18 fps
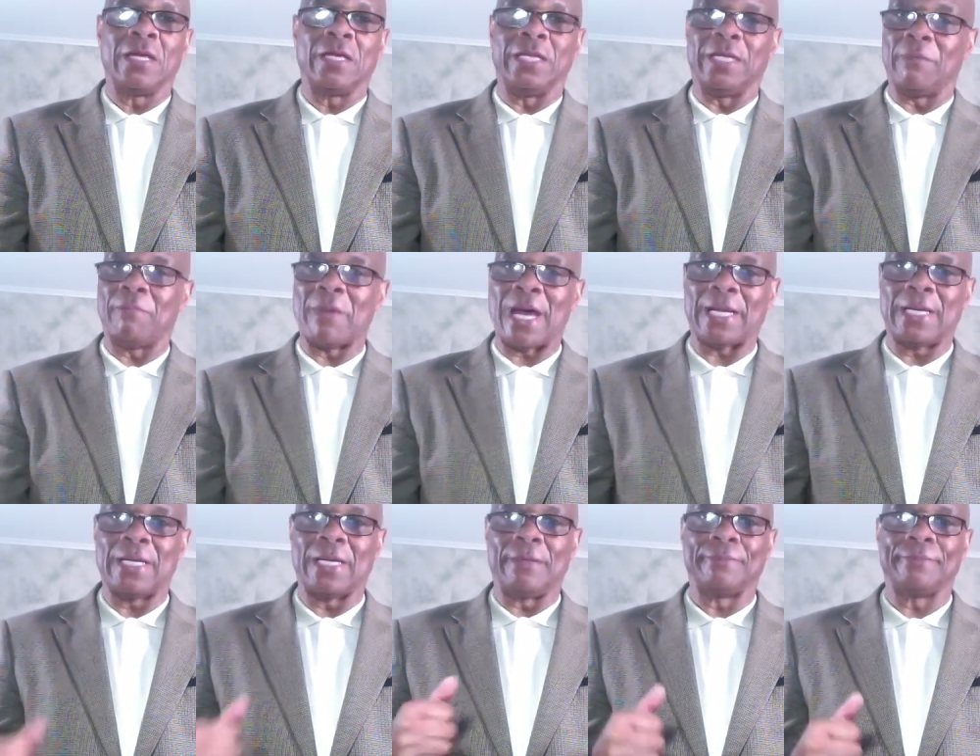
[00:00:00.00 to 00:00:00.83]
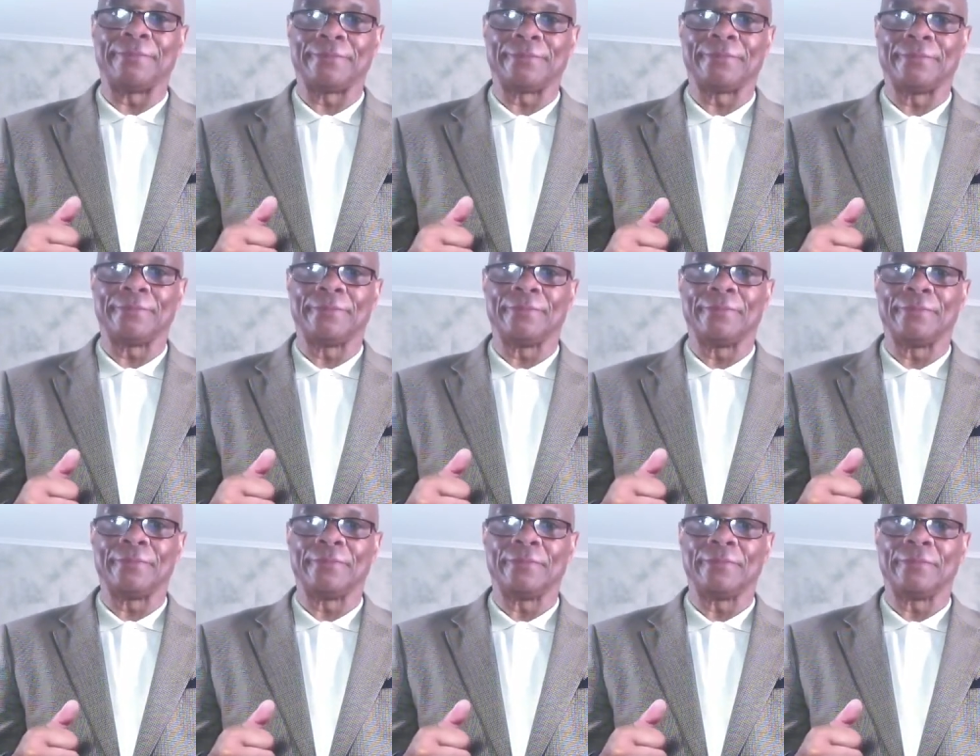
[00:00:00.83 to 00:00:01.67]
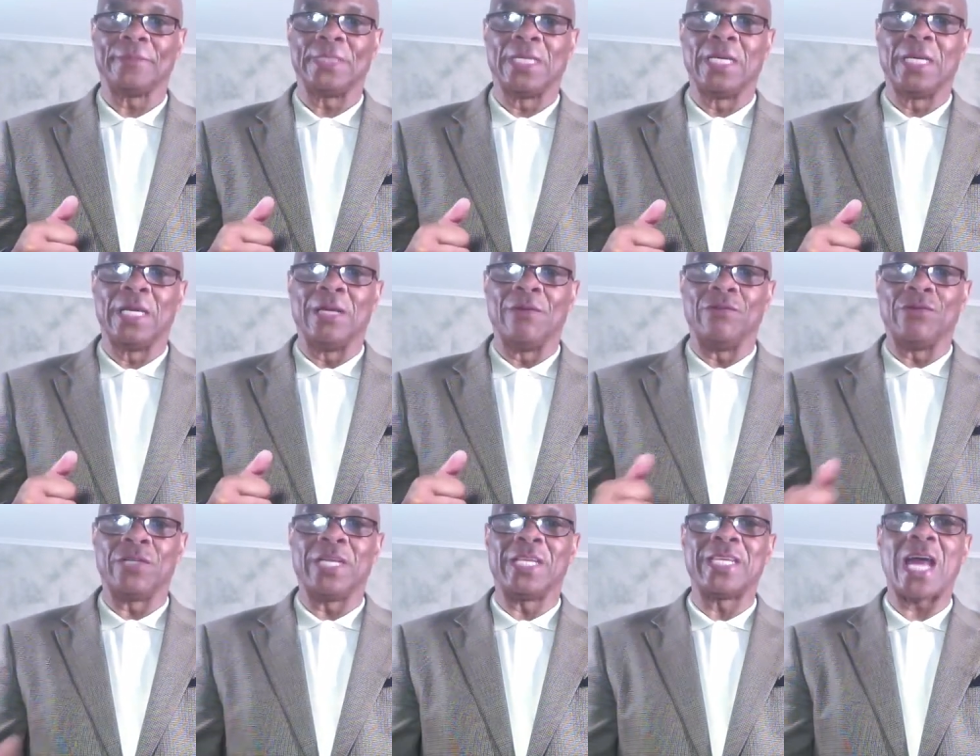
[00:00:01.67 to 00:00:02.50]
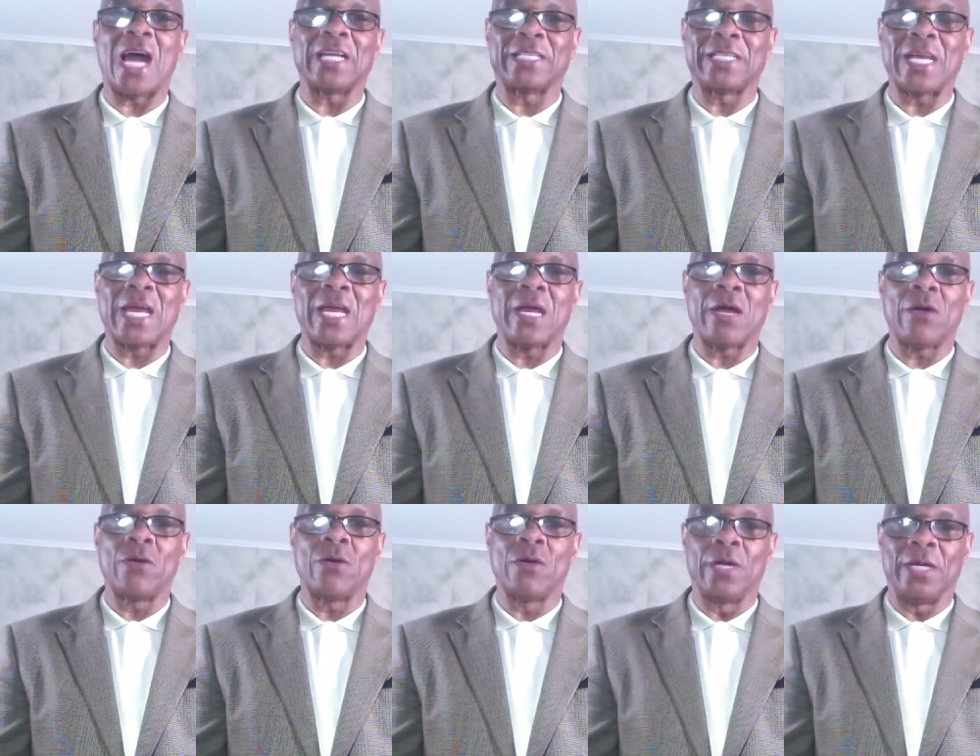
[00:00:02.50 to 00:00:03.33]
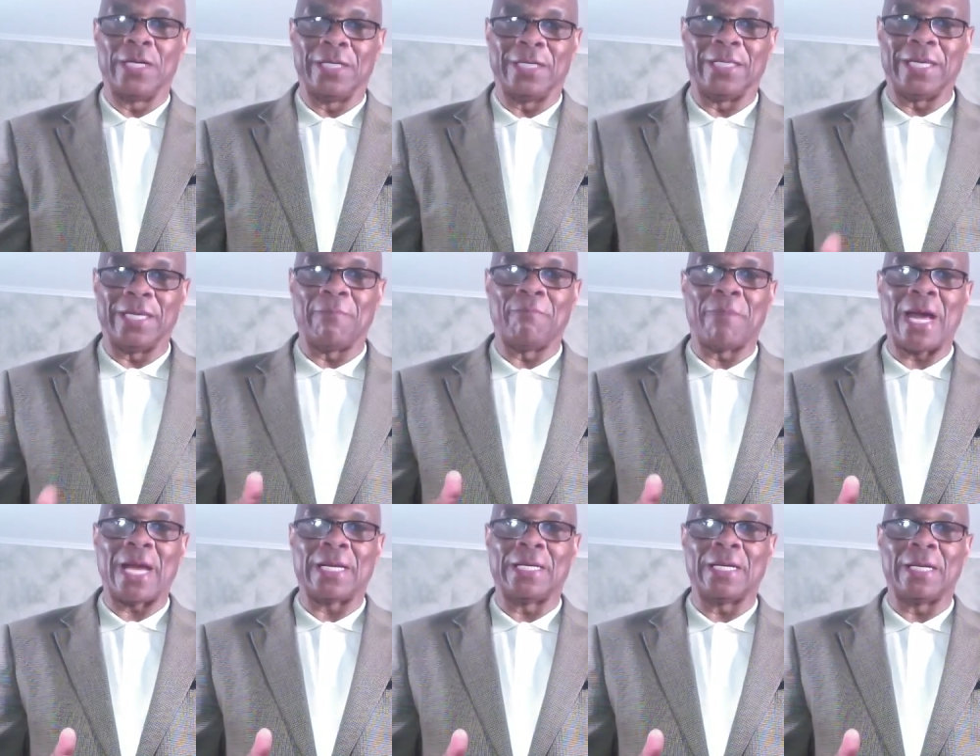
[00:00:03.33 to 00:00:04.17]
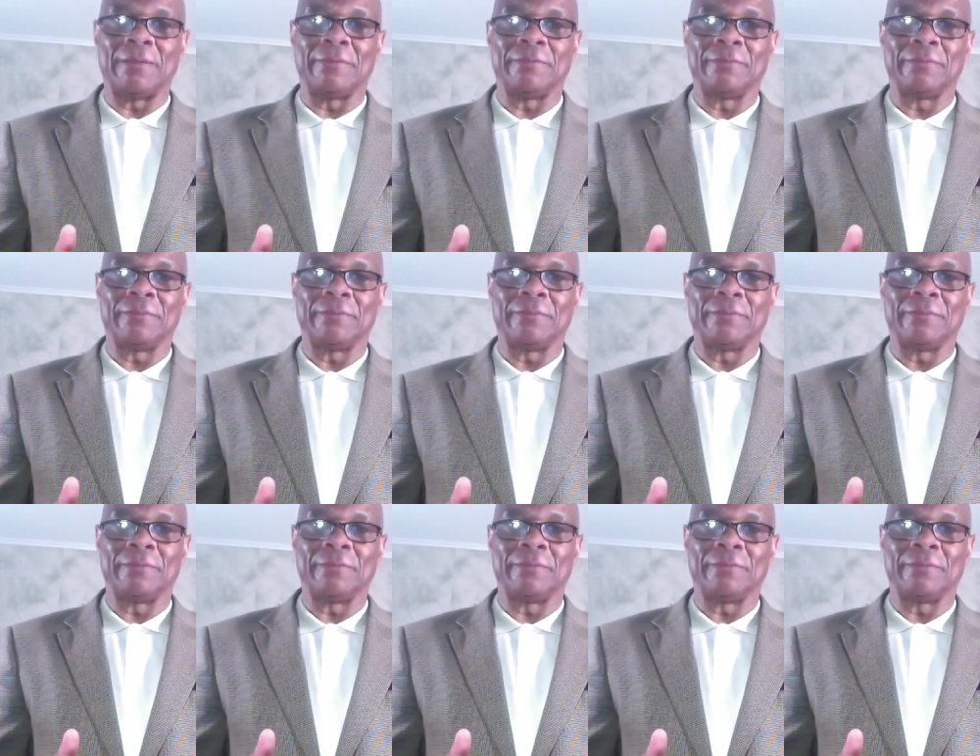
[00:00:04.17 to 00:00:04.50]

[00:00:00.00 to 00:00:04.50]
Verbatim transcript: get back up you get knocked down get back up